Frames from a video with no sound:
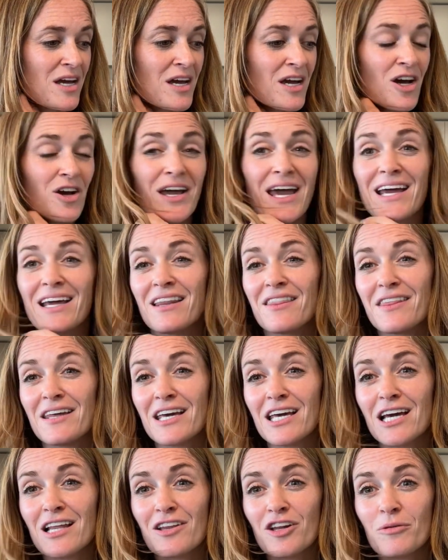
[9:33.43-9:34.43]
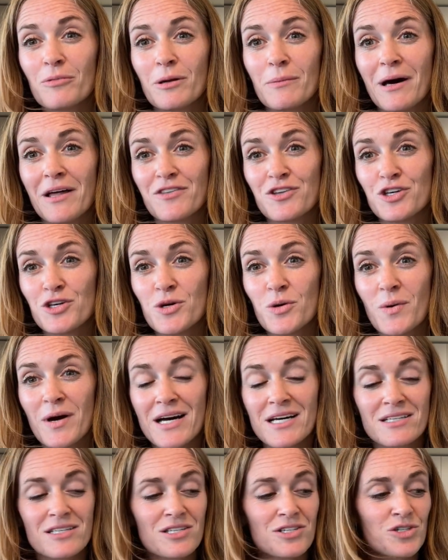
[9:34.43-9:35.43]
Okay, thinking a little bit about the
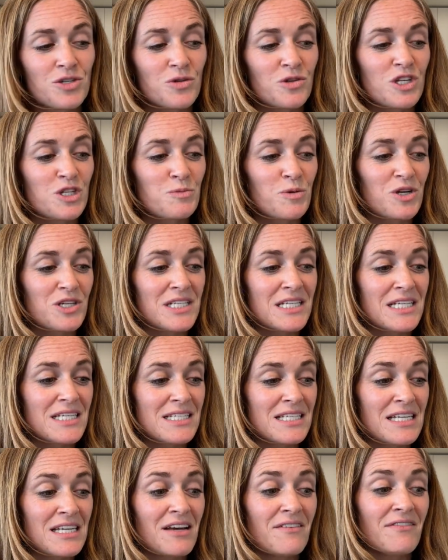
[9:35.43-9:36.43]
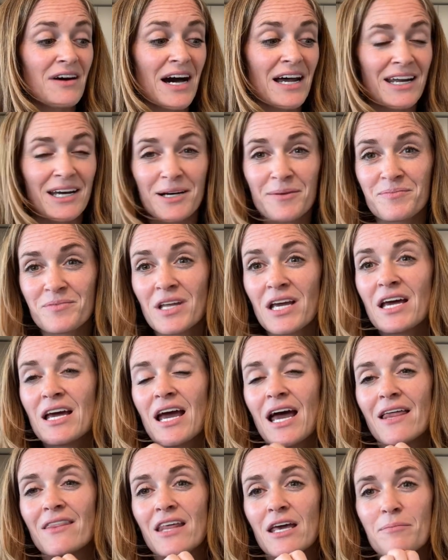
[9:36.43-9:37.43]
US too, this person is in Nevada,
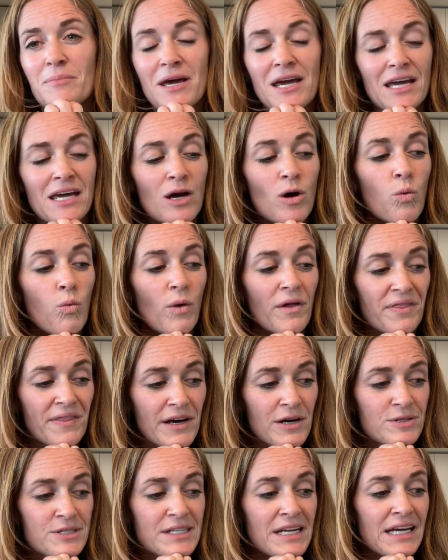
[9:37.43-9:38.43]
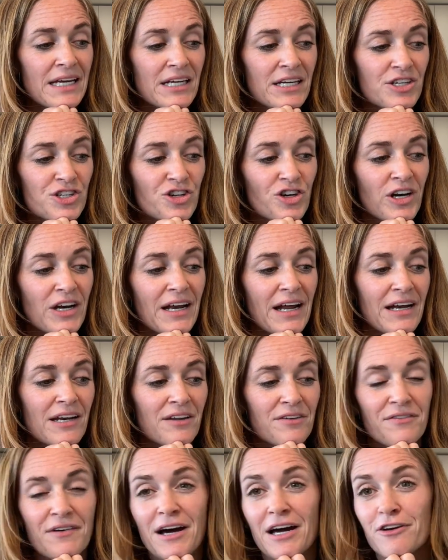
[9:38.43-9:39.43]
and they pay
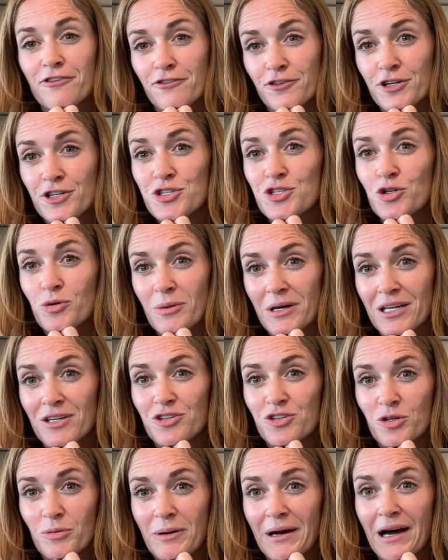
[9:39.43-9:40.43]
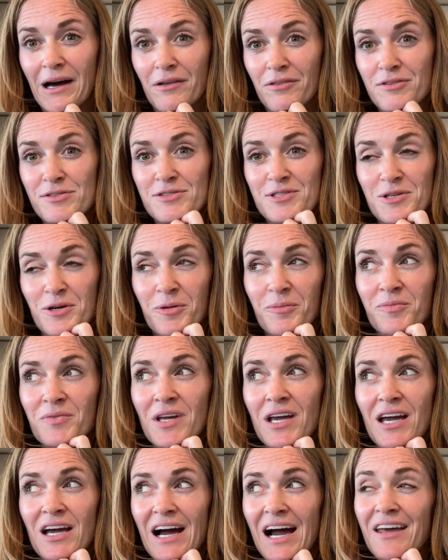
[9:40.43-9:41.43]
1,895 for a 2 bed, 2 bath. So
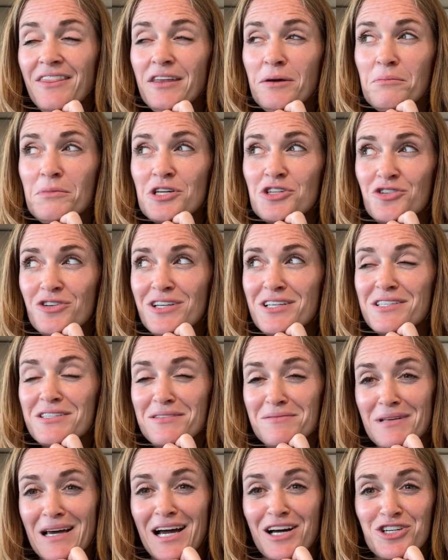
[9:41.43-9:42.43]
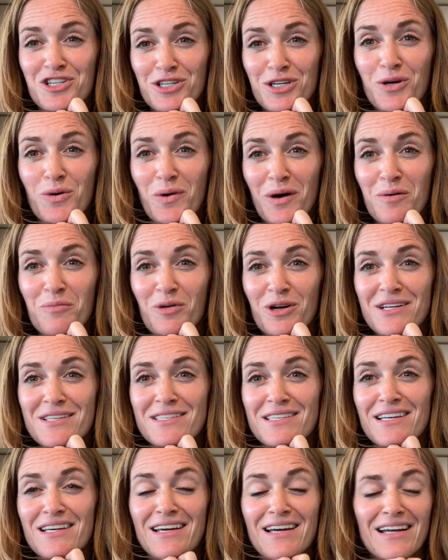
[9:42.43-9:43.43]
I think Madrid is actually quite
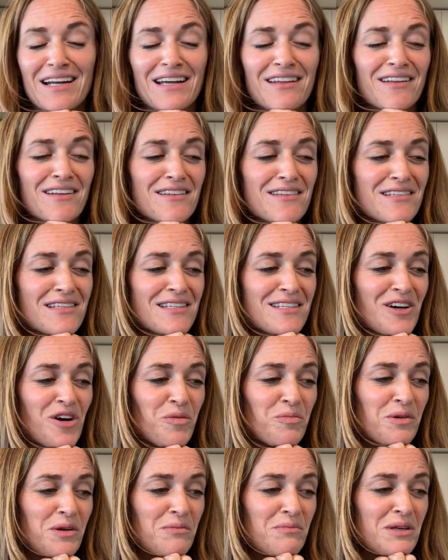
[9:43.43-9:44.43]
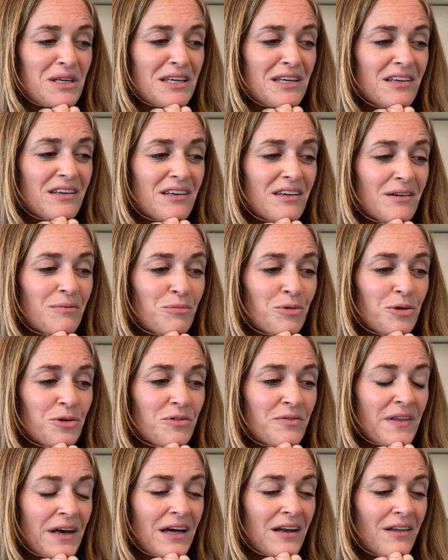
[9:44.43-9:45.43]
pricey, and I think this is helping me
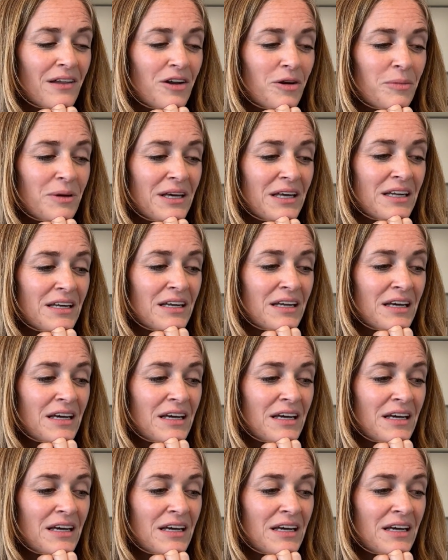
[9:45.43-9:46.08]
prove that a little bit.